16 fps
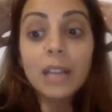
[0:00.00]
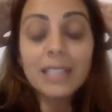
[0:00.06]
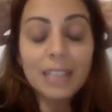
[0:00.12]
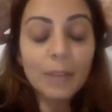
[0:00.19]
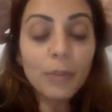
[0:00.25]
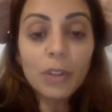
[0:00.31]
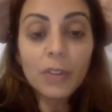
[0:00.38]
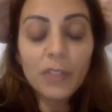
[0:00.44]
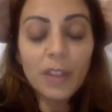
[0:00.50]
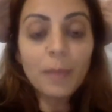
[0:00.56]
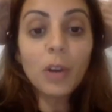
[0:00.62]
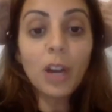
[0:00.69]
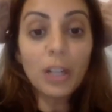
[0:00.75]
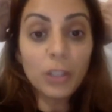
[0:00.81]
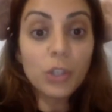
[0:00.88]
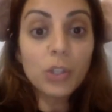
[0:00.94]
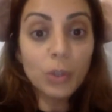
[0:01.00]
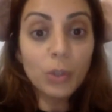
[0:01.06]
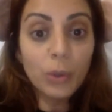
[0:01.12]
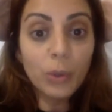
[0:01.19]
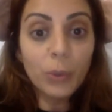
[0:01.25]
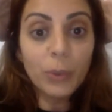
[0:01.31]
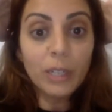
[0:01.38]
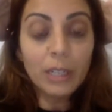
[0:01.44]
several of them got
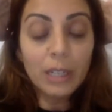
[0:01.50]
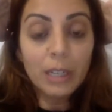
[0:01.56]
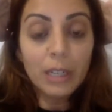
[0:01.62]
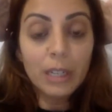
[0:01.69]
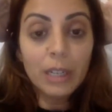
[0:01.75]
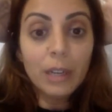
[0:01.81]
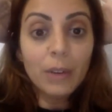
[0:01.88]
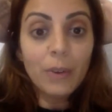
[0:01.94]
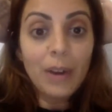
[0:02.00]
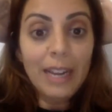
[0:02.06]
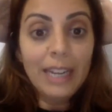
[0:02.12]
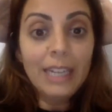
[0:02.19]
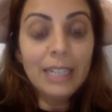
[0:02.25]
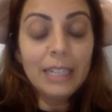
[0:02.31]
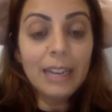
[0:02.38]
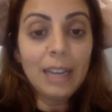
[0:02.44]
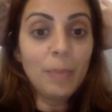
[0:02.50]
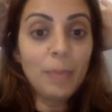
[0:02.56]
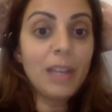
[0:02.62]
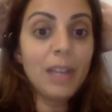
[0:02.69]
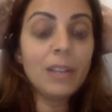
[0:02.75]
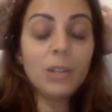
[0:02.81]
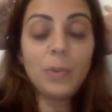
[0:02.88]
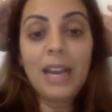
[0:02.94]
sued, right? Like,
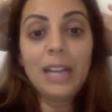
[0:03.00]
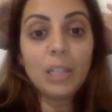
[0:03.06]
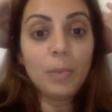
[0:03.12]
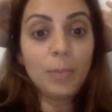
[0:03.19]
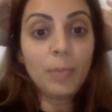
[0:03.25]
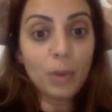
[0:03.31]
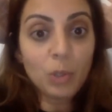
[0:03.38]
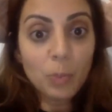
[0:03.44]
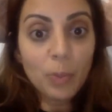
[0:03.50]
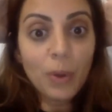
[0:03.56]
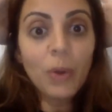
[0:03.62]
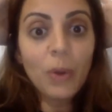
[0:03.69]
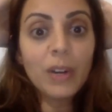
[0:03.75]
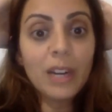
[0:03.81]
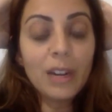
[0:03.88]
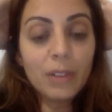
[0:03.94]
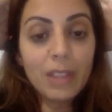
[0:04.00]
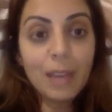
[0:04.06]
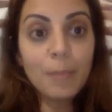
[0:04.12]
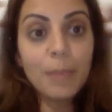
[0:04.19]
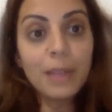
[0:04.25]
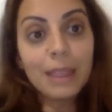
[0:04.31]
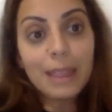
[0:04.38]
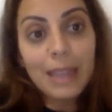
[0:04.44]
because we had to postpone and everything, but